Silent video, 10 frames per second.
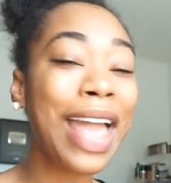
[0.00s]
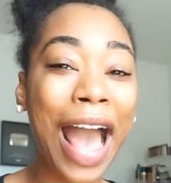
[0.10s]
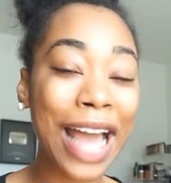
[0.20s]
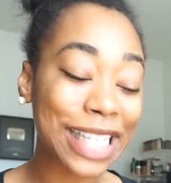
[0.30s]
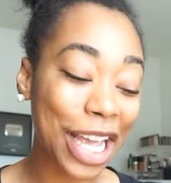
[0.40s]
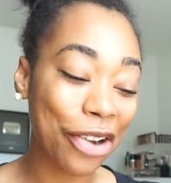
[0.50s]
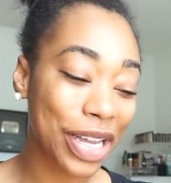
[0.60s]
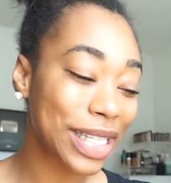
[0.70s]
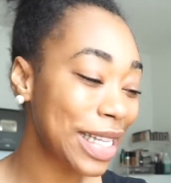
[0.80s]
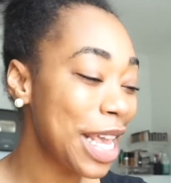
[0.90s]
I
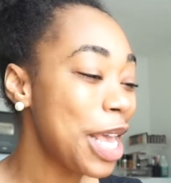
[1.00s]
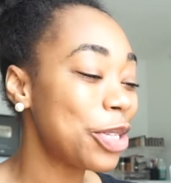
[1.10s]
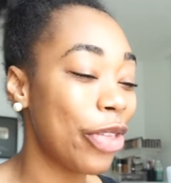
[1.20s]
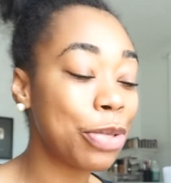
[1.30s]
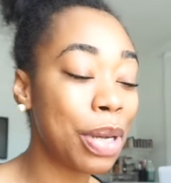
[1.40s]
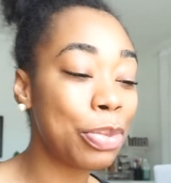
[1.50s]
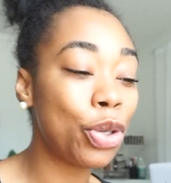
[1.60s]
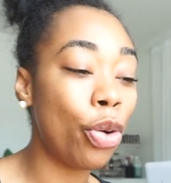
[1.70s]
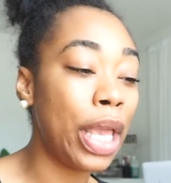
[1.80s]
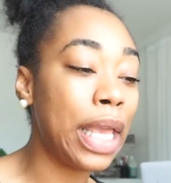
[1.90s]
digress. So that's what I'm
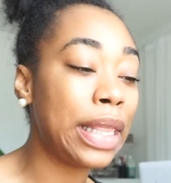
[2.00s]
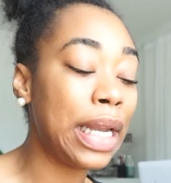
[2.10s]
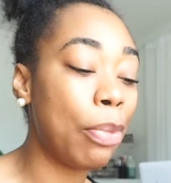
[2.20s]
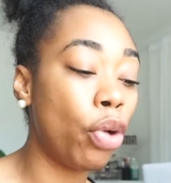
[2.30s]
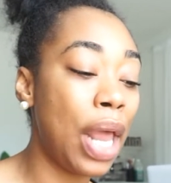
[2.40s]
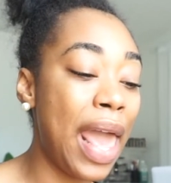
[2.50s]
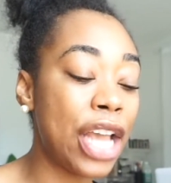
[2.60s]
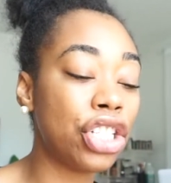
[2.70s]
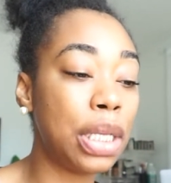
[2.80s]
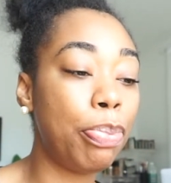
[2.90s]
doing, and then I'm going to
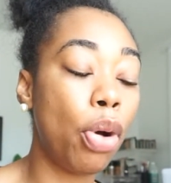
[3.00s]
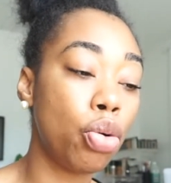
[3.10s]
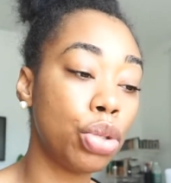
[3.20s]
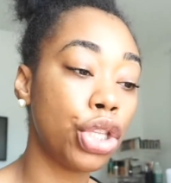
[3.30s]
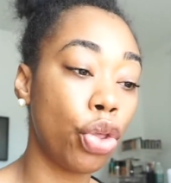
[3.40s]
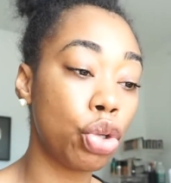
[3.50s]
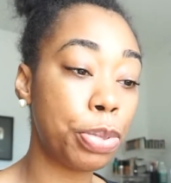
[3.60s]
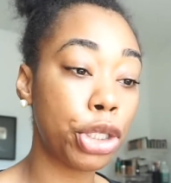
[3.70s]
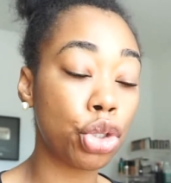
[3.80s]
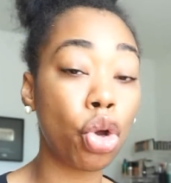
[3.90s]
actually post those
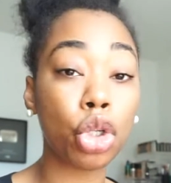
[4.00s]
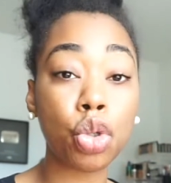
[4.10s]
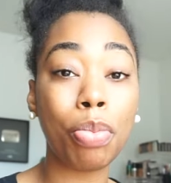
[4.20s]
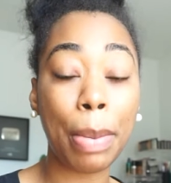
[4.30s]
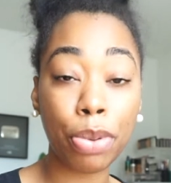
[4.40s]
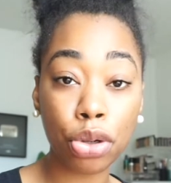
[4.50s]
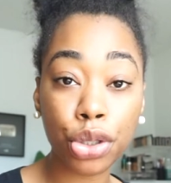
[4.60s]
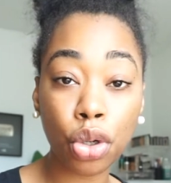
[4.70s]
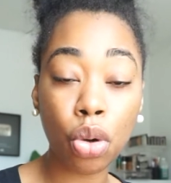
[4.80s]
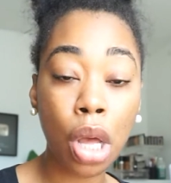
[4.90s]
pictures onto my
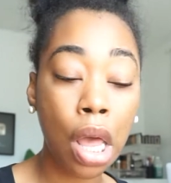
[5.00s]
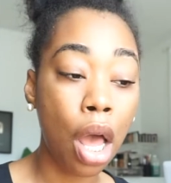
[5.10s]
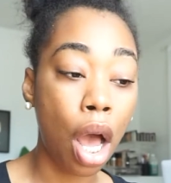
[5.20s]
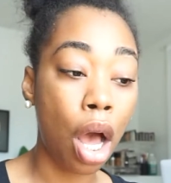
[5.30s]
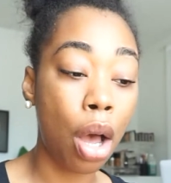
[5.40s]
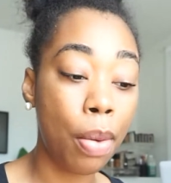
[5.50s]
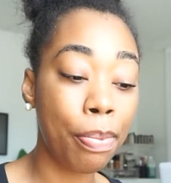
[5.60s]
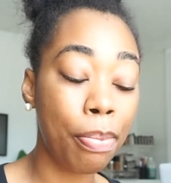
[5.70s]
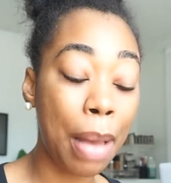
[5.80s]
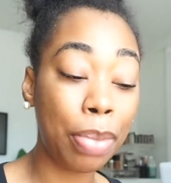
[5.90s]
personal,
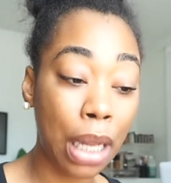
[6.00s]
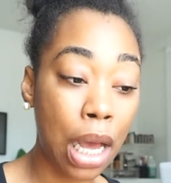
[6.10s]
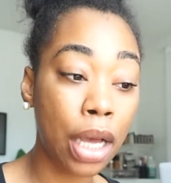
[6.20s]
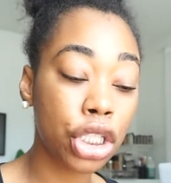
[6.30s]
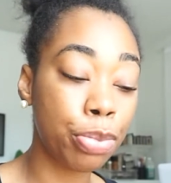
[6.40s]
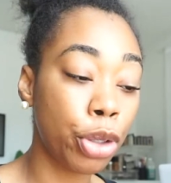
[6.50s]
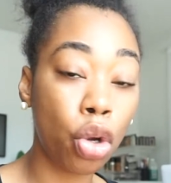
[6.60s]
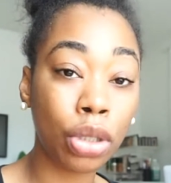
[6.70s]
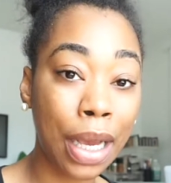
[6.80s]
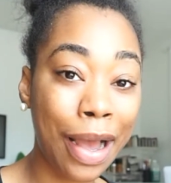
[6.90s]
um, my blog, Chimere
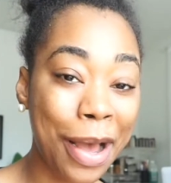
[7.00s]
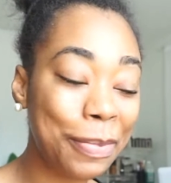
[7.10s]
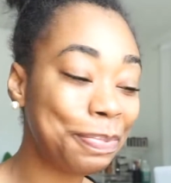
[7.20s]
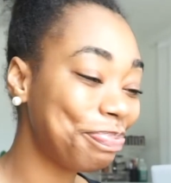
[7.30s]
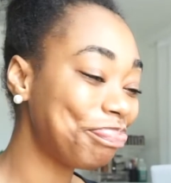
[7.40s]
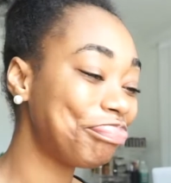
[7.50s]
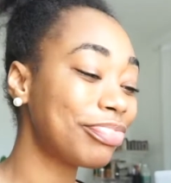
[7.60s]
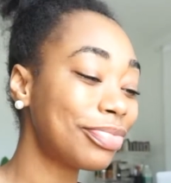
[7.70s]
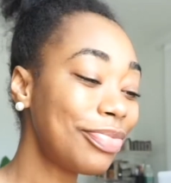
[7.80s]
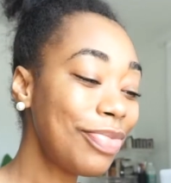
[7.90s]
Nicole dot com,
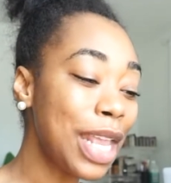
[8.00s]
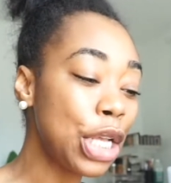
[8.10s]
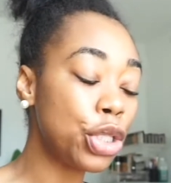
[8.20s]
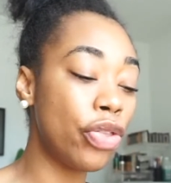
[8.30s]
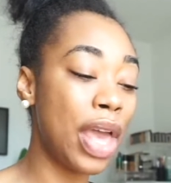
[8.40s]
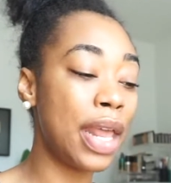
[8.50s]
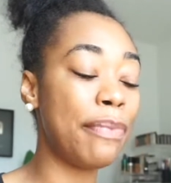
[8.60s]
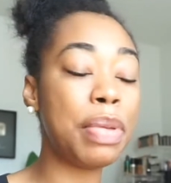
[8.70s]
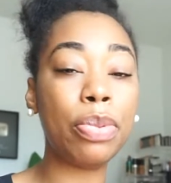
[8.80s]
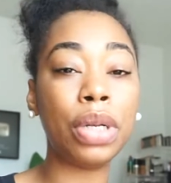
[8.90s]
so that if
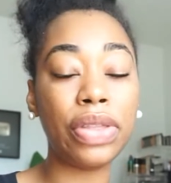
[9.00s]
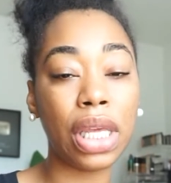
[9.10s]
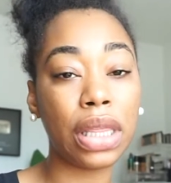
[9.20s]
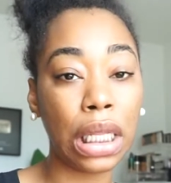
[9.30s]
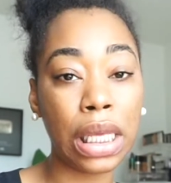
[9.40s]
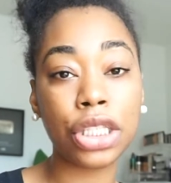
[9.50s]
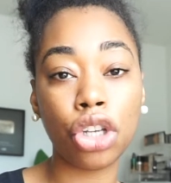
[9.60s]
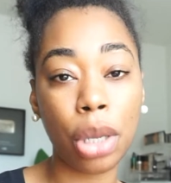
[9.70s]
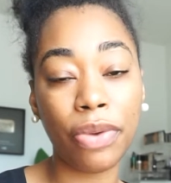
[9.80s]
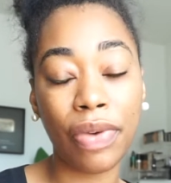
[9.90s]
people need to get the links, they're
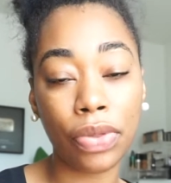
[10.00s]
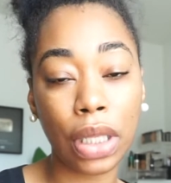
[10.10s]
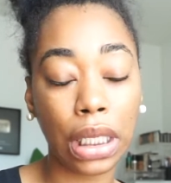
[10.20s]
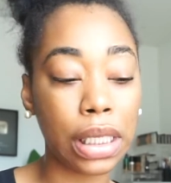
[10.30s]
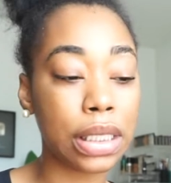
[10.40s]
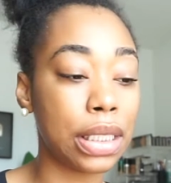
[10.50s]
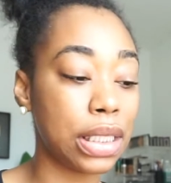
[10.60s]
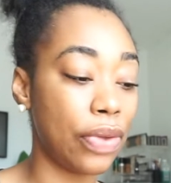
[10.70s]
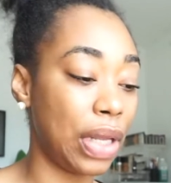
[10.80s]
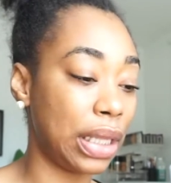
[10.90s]
able to find the links and
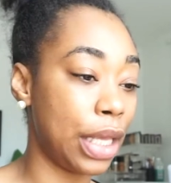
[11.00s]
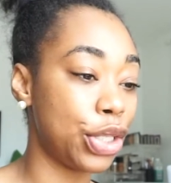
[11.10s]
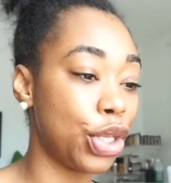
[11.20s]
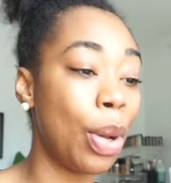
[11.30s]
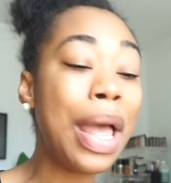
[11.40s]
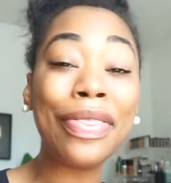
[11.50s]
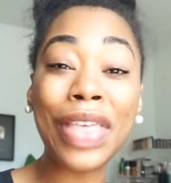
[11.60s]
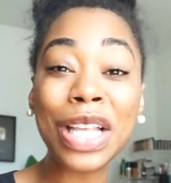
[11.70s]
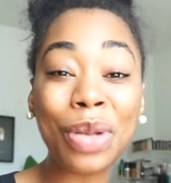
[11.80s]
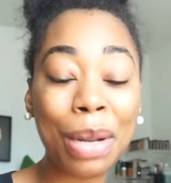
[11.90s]
stuff like that. So
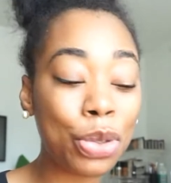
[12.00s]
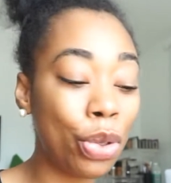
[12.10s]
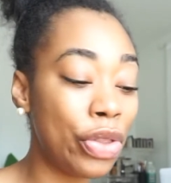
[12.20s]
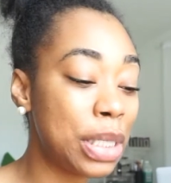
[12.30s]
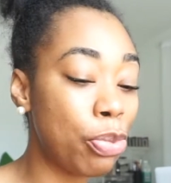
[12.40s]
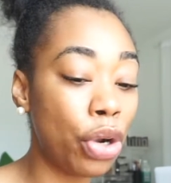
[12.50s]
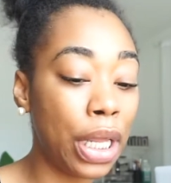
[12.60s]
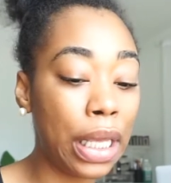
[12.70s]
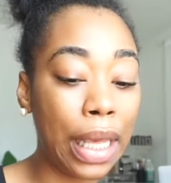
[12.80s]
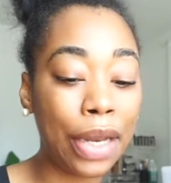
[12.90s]
that's what I'm doing this
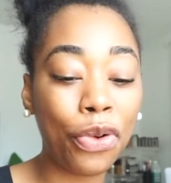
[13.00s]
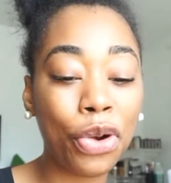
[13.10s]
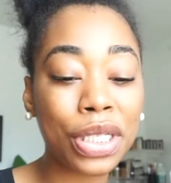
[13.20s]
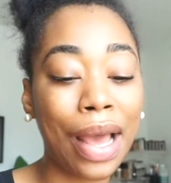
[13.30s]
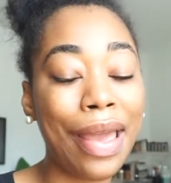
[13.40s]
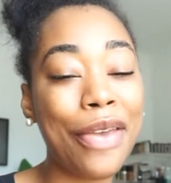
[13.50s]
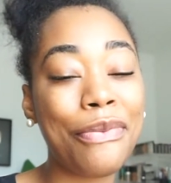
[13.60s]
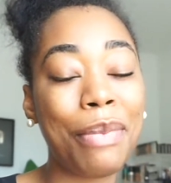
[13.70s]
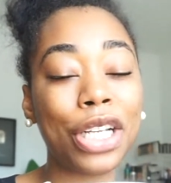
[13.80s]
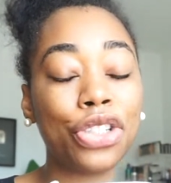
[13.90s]
morning, and of course I have
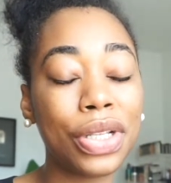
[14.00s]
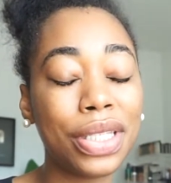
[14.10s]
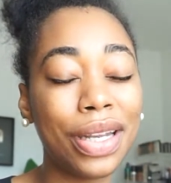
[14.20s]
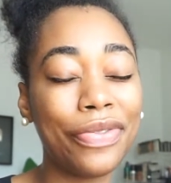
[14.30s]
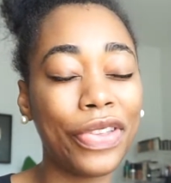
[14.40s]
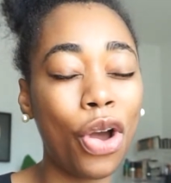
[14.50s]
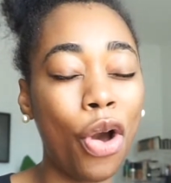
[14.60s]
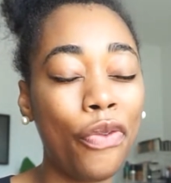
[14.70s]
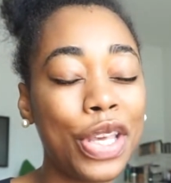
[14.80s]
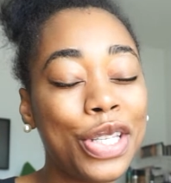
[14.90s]
my trusty dusty
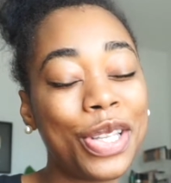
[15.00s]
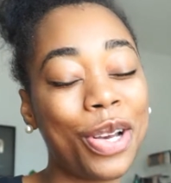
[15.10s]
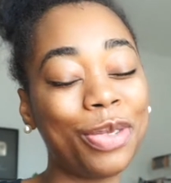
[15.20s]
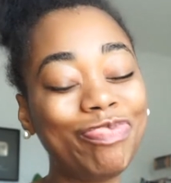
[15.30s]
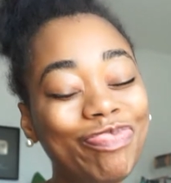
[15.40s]
coffee, so